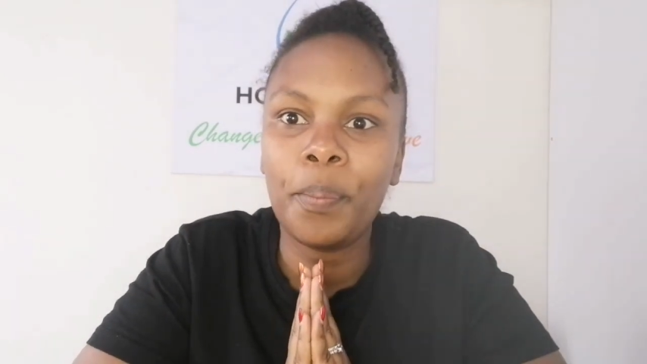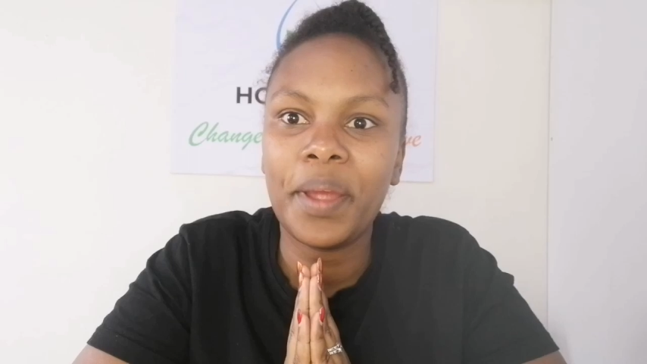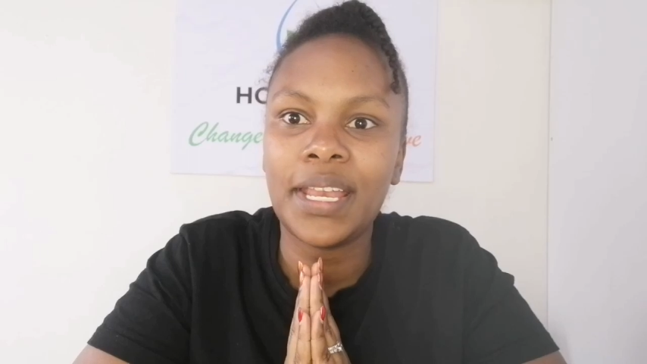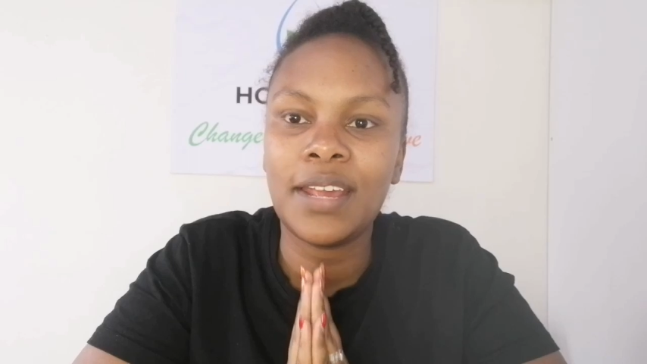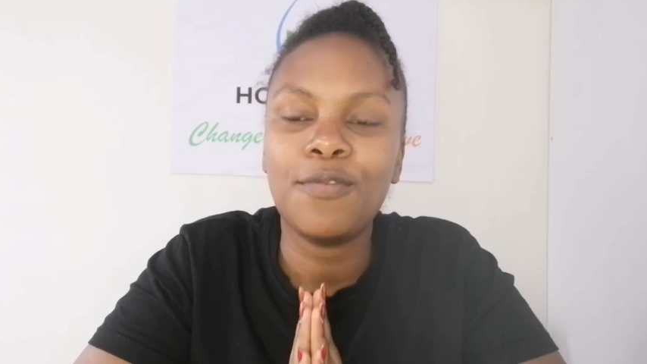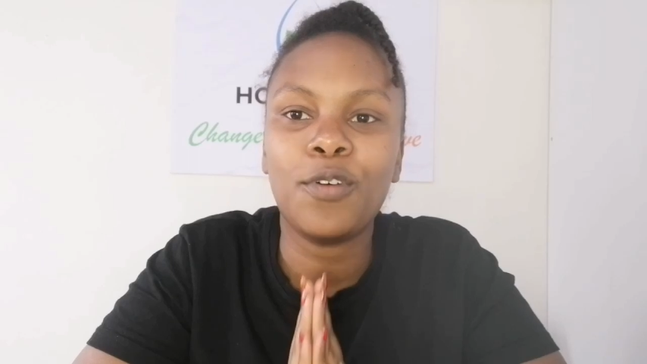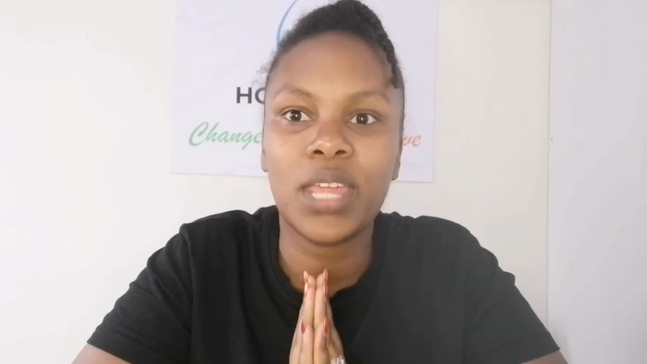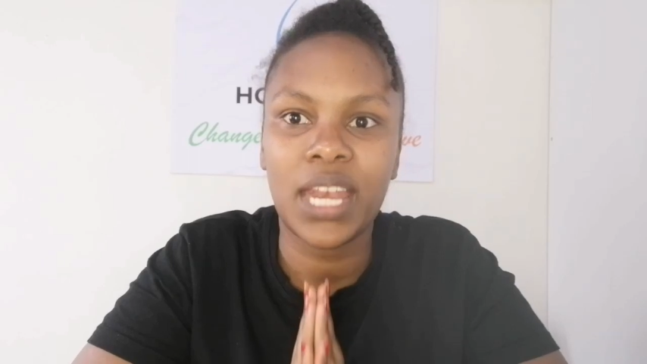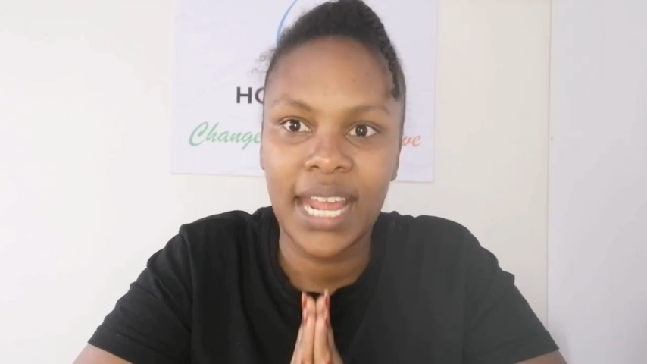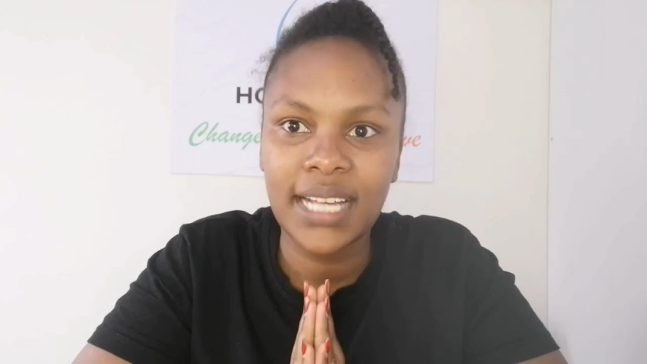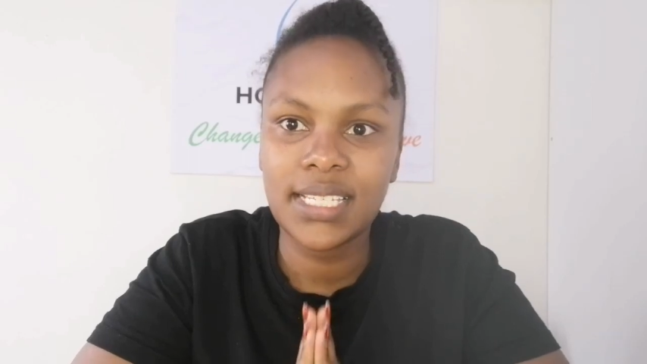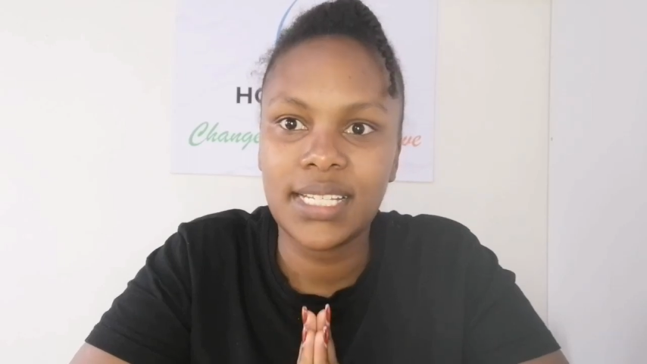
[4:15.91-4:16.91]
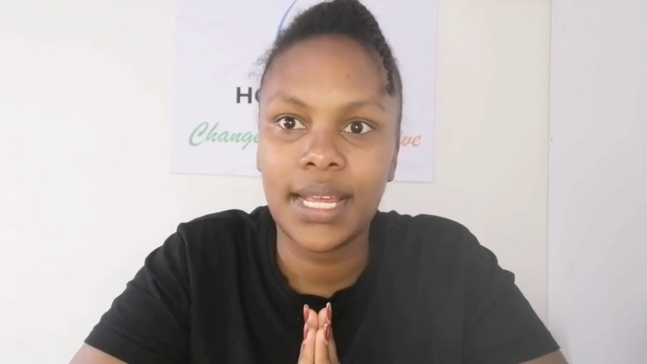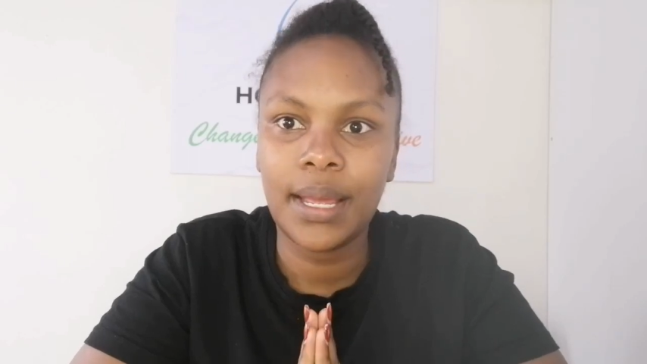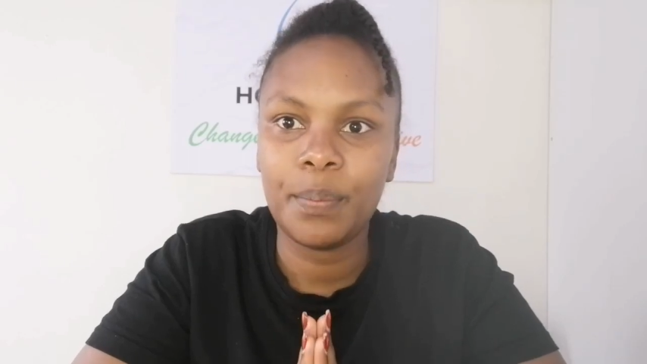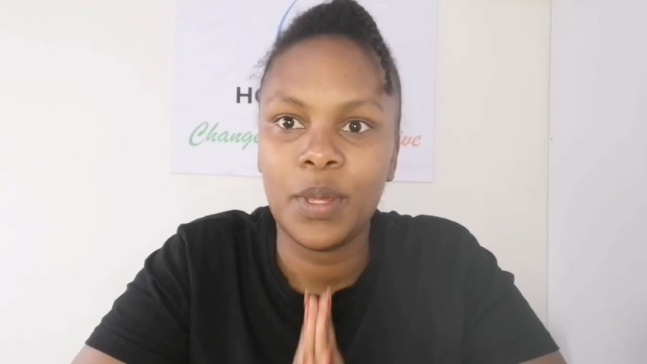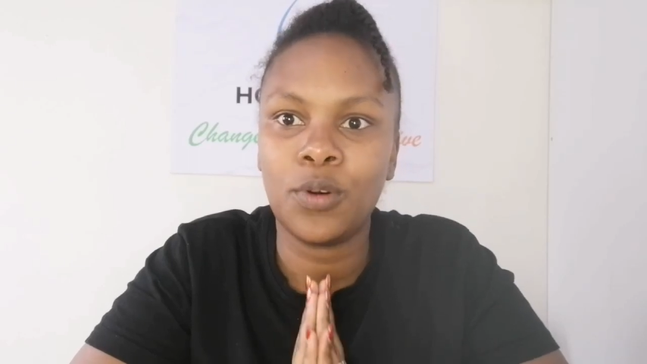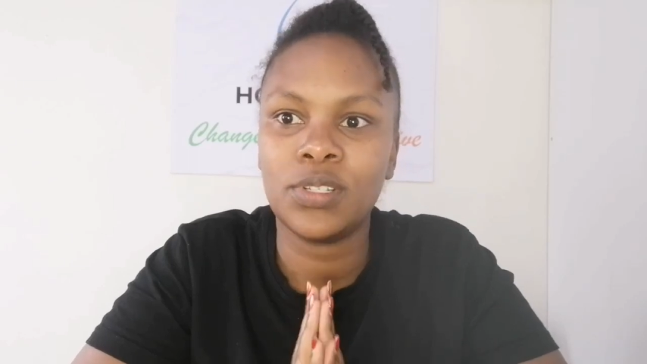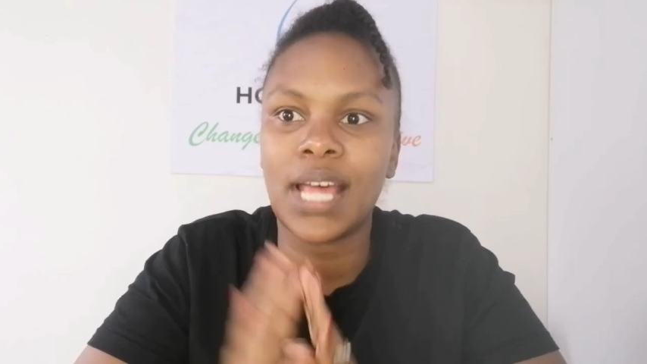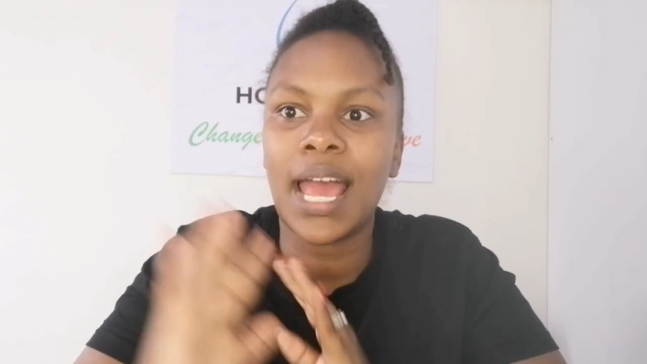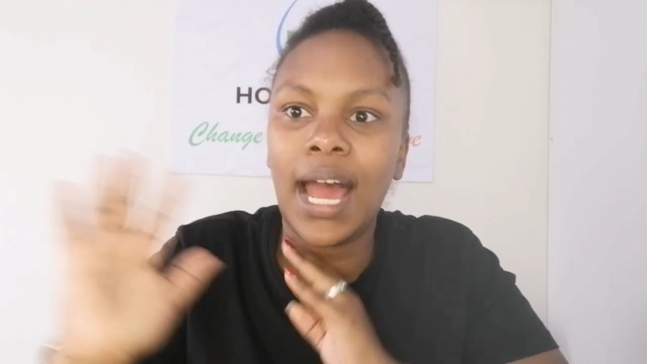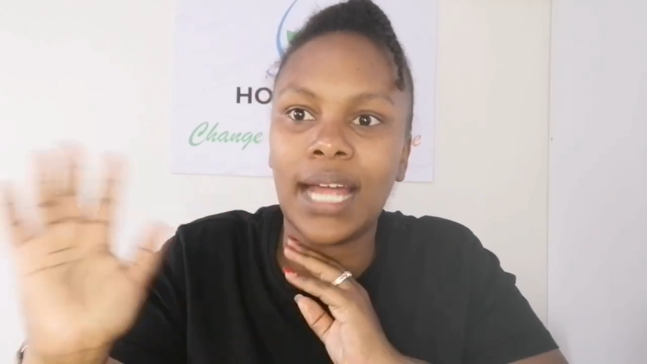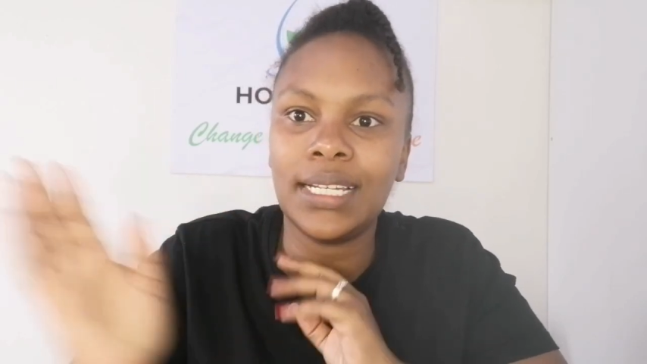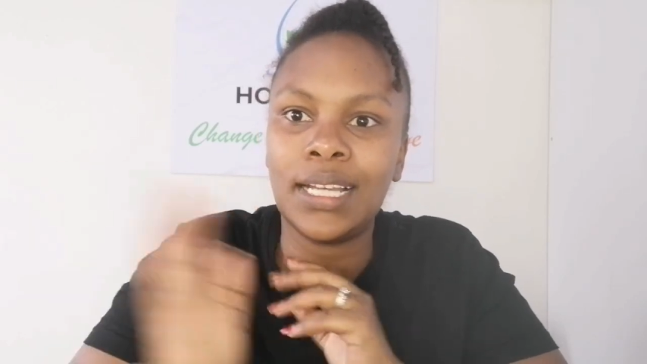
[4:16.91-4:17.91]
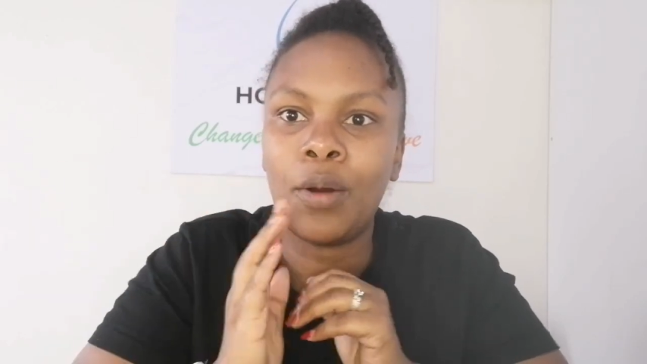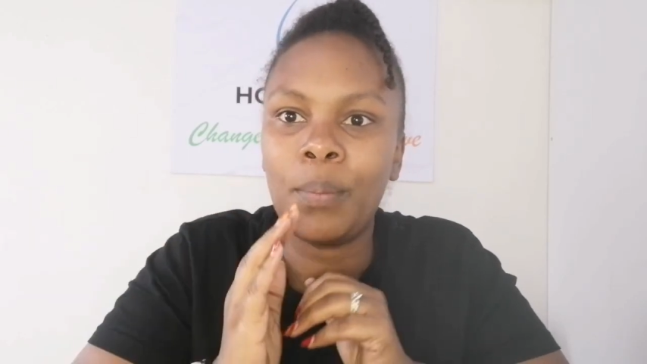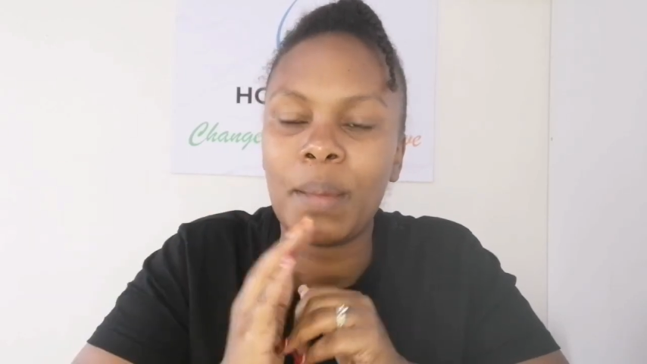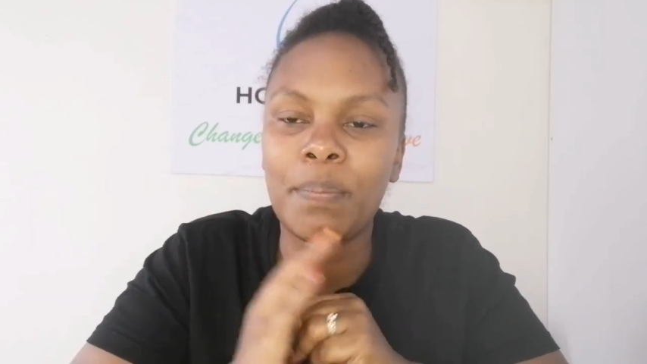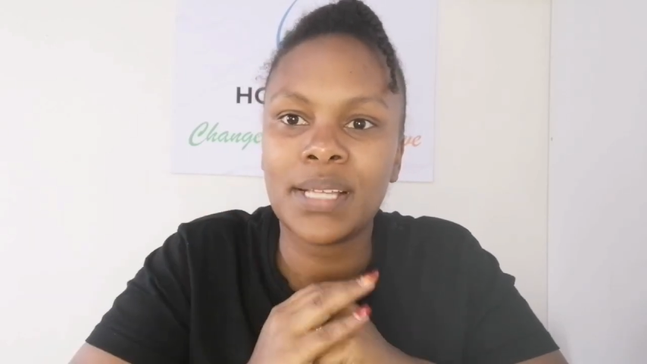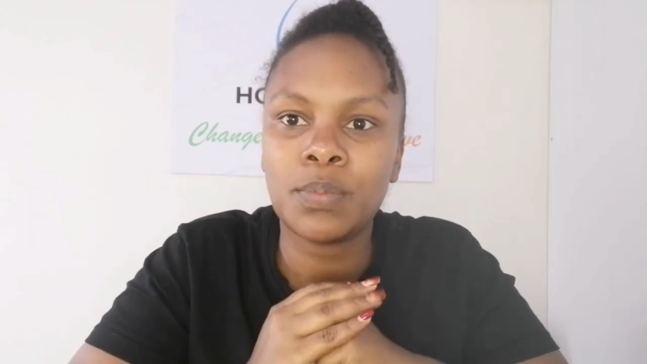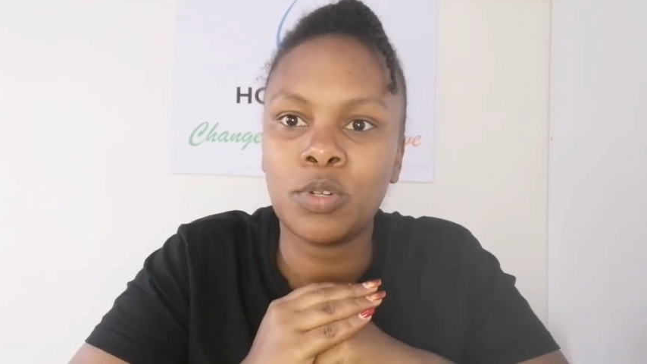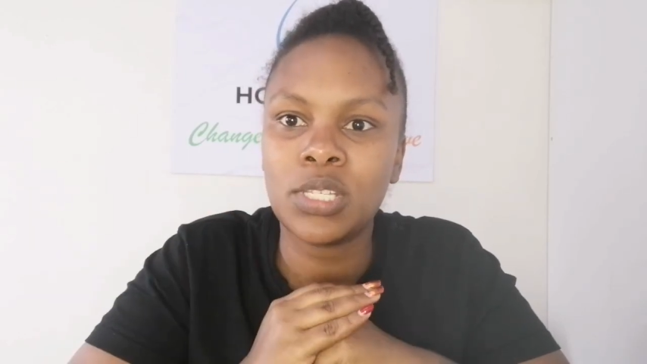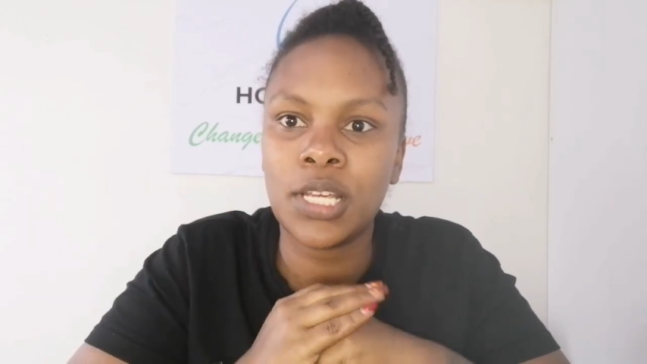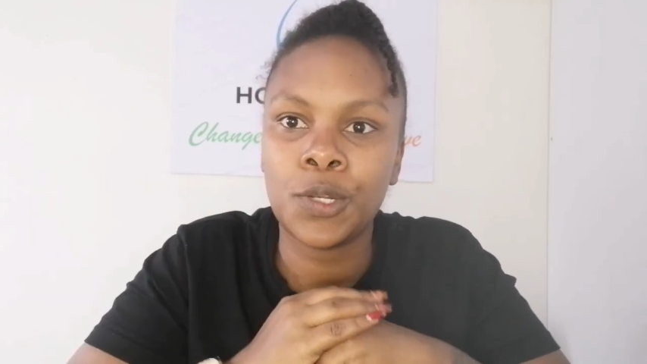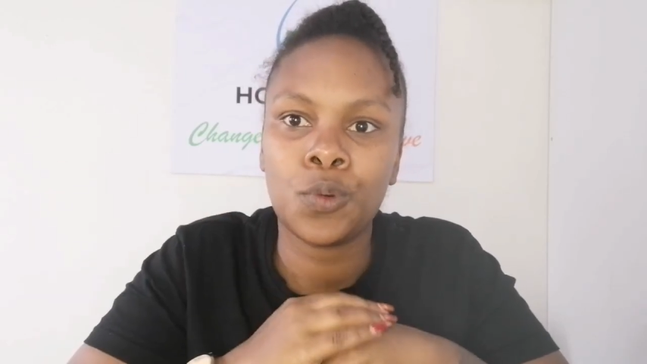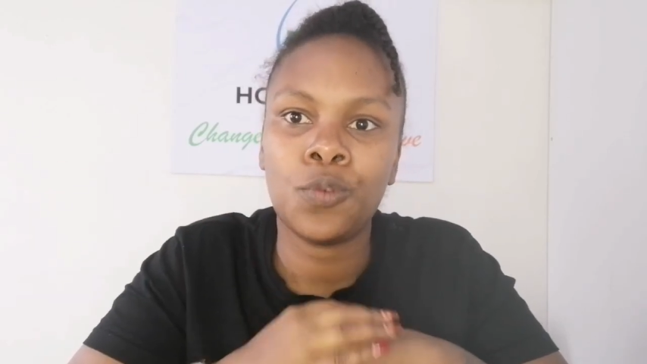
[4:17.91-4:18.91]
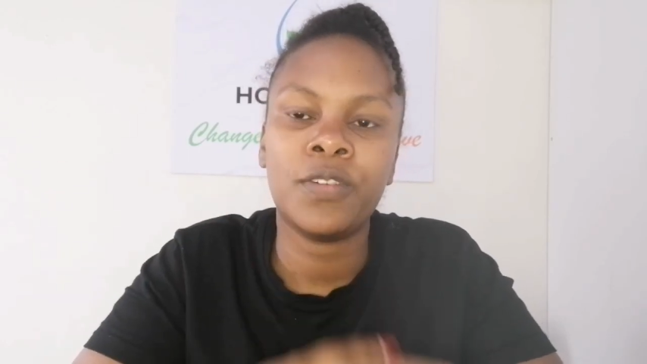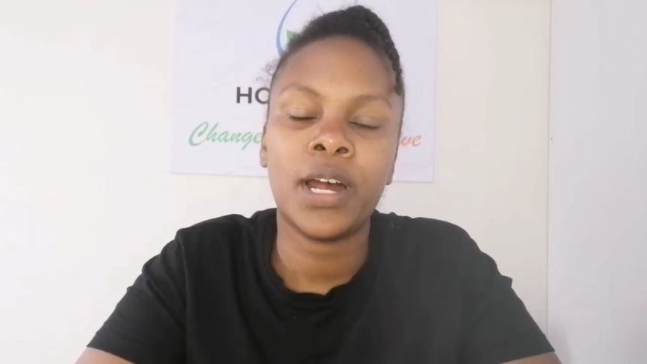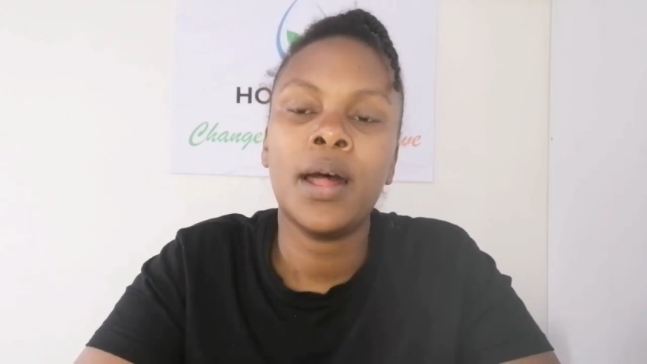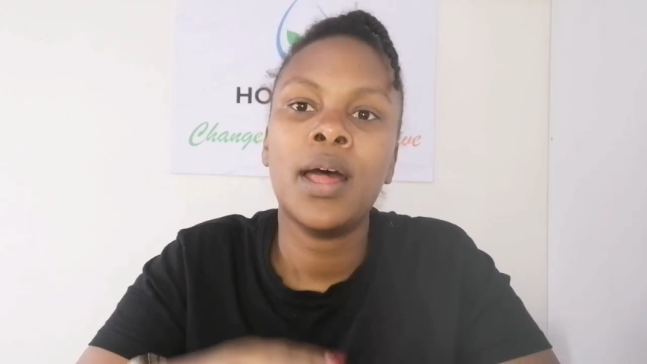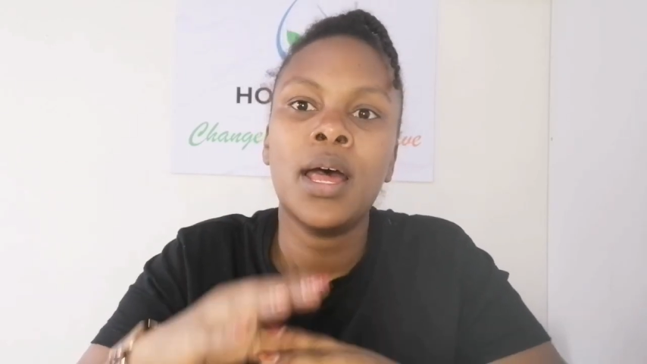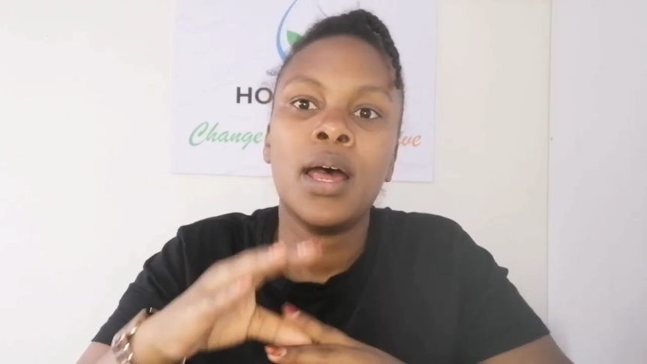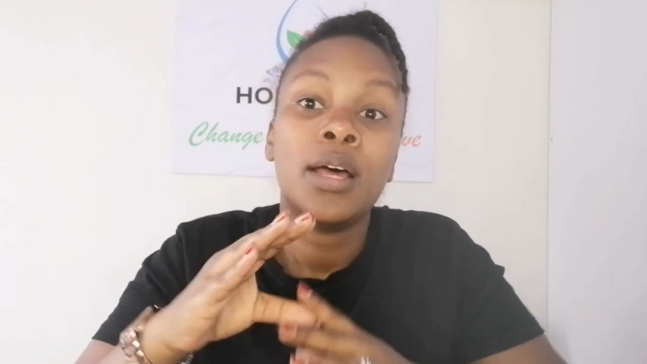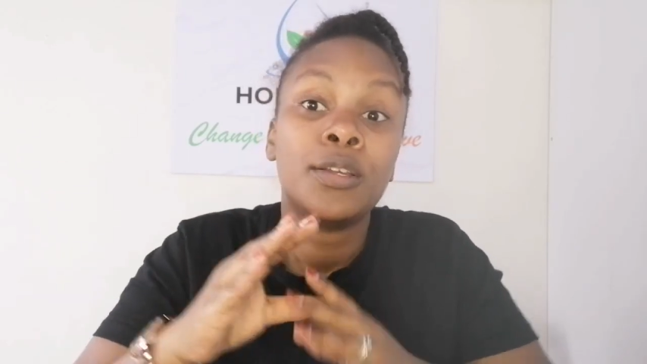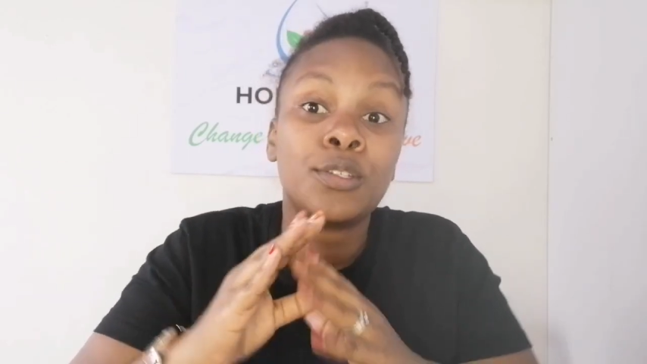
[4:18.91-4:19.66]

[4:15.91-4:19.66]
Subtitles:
opening for the next day because I had now my passport sent over.